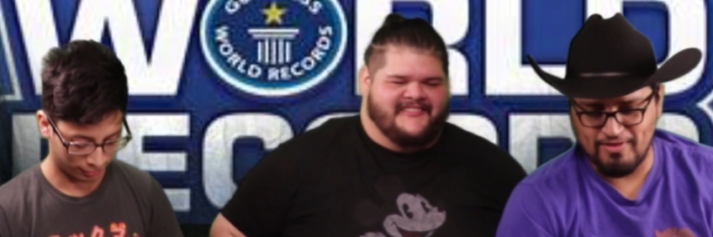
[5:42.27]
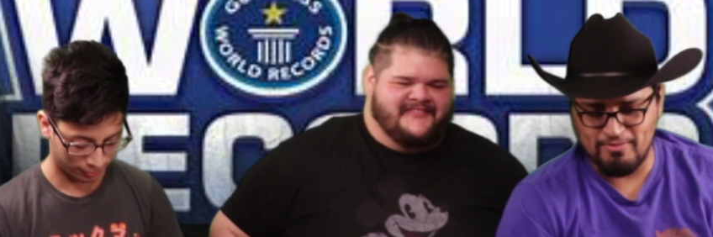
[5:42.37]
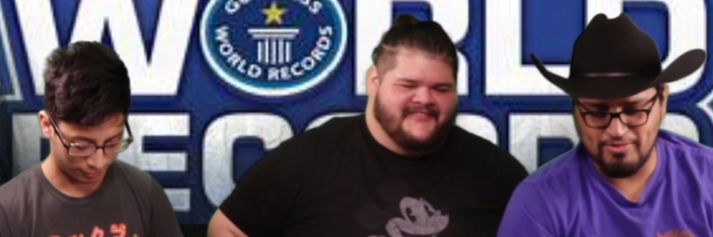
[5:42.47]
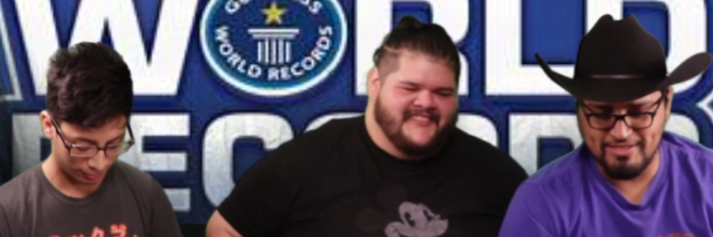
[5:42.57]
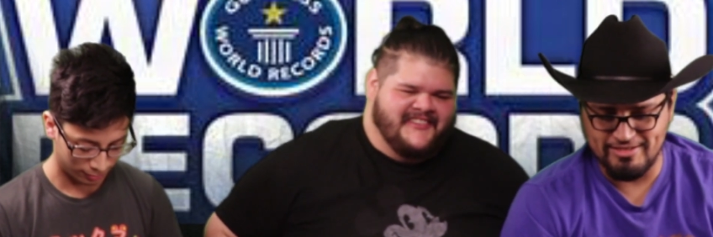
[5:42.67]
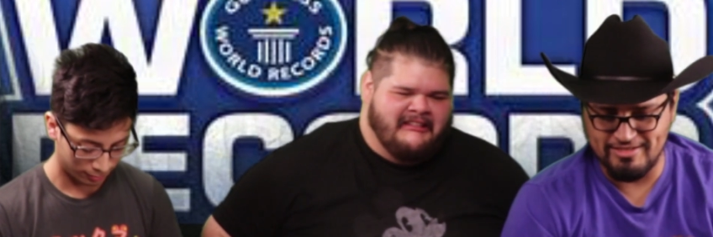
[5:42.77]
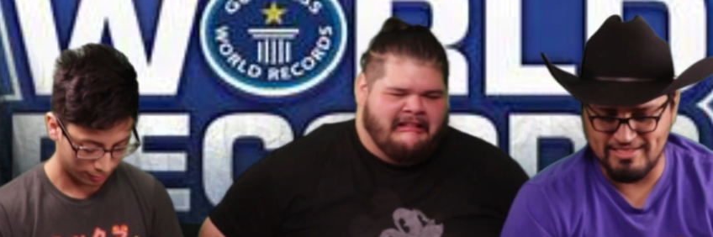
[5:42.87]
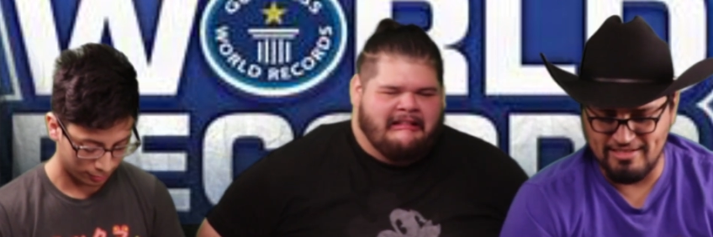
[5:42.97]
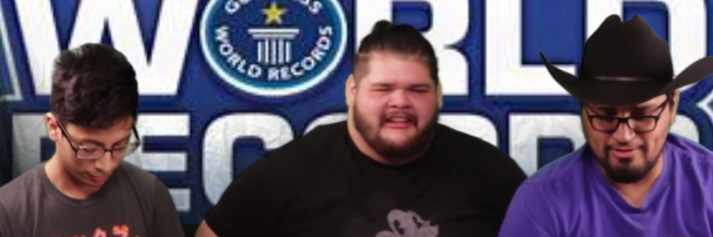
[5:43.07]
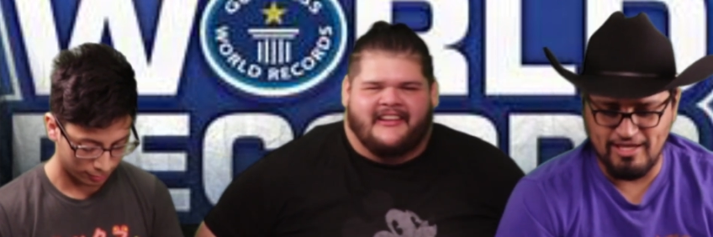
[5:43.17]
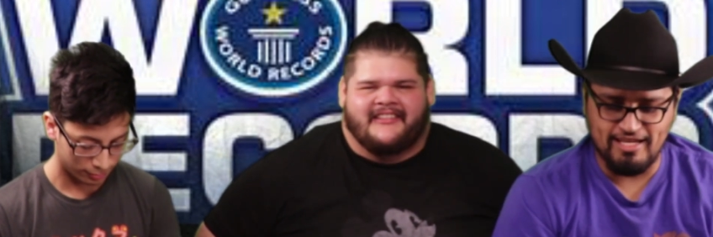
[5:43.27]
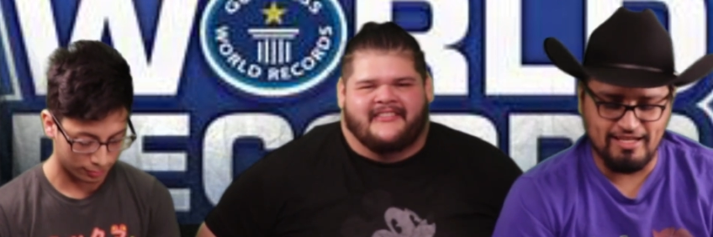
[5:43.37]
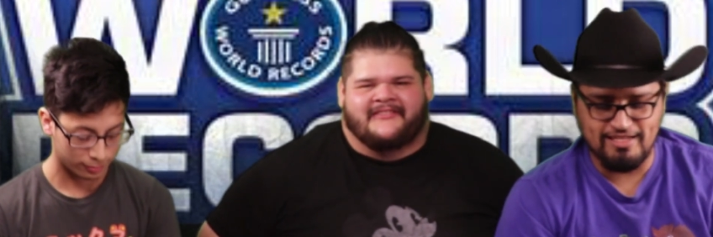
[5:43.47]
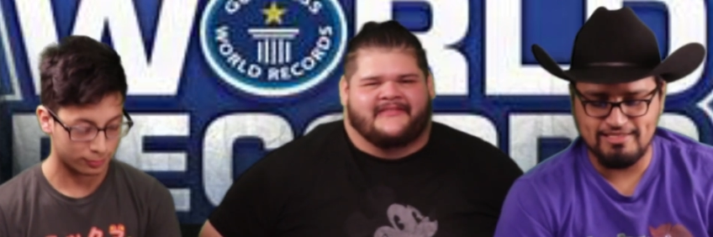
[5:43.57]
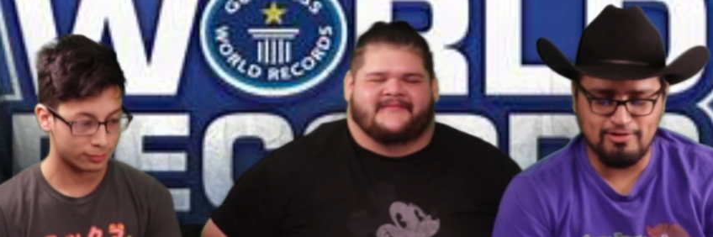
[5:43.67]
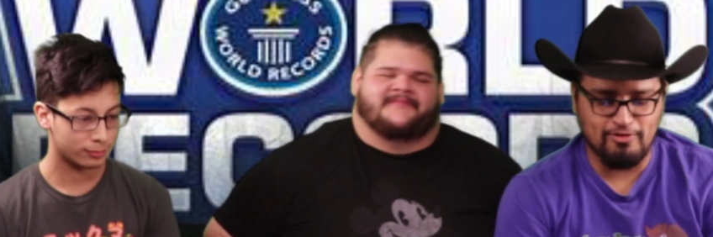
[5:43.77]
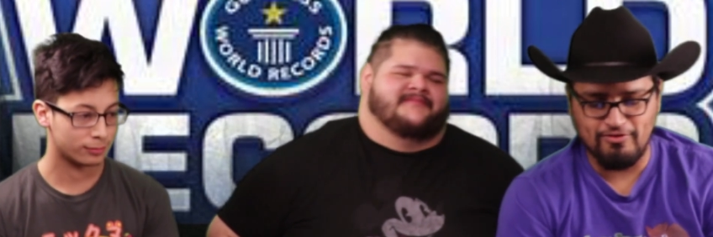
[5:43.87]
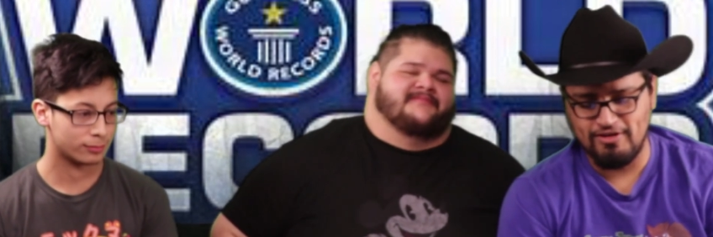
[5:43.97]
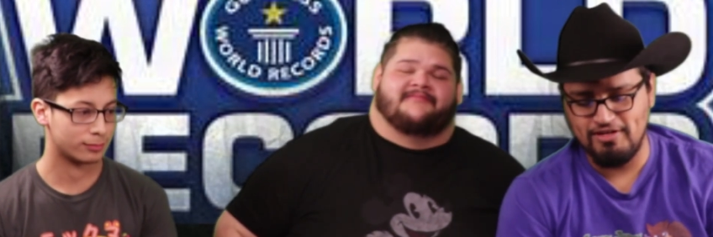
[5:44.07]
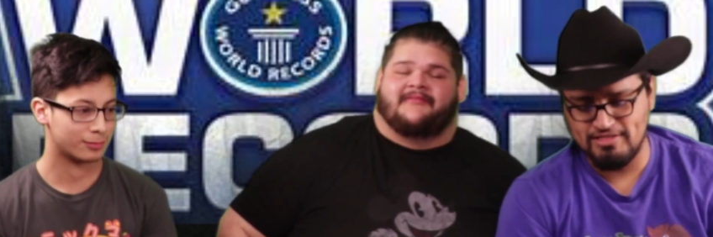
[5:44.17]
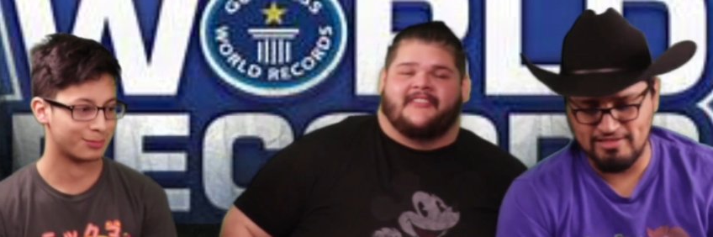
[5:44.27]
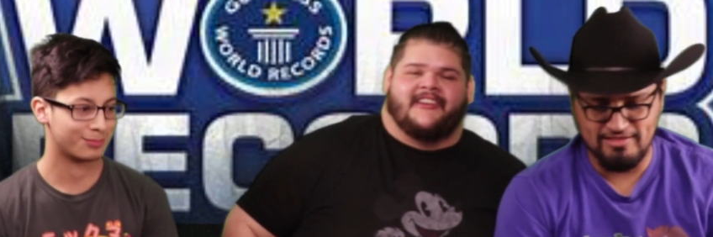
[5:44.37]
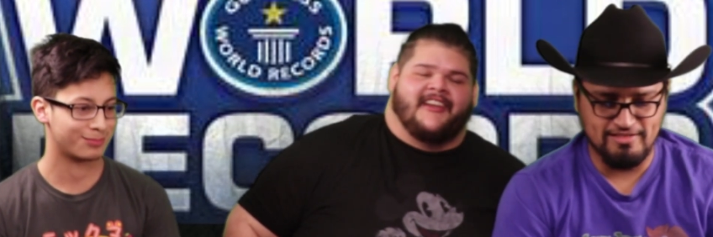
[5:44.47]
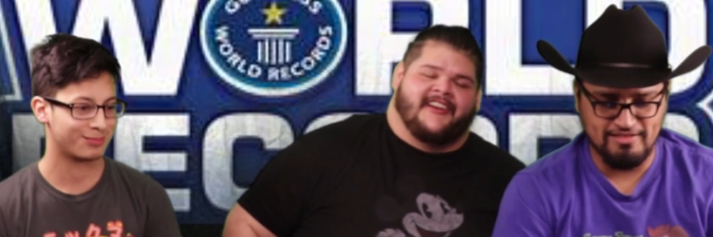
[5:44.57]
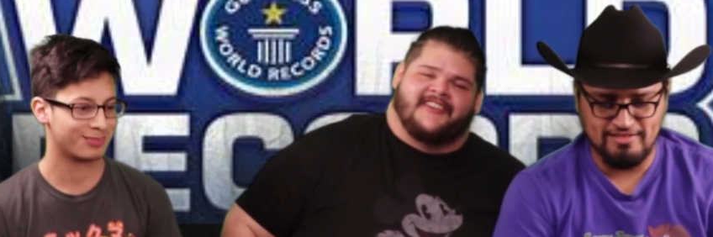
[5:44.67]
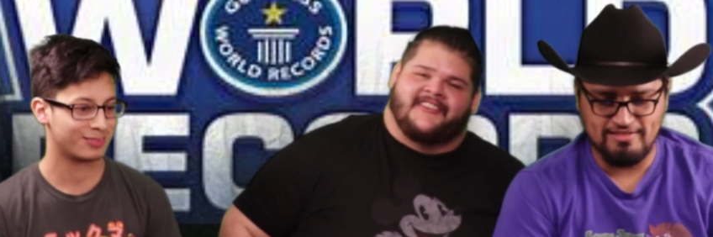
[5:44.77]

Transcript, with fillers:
Speaker 1: I'm pretty sure you said, "Okay, guys, I'll go first. Did not.